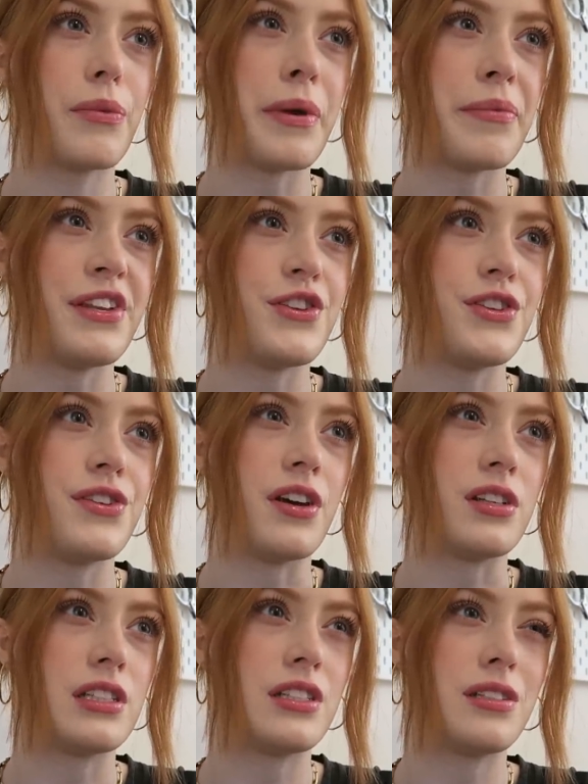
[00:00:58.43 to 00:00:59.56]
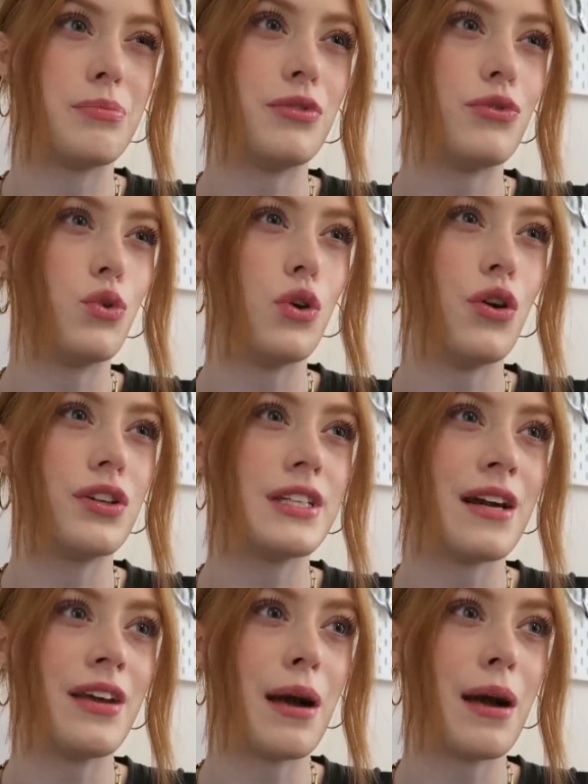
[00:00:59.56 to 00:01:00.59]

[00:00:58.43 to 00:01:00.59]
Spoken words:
maybe just before lockdown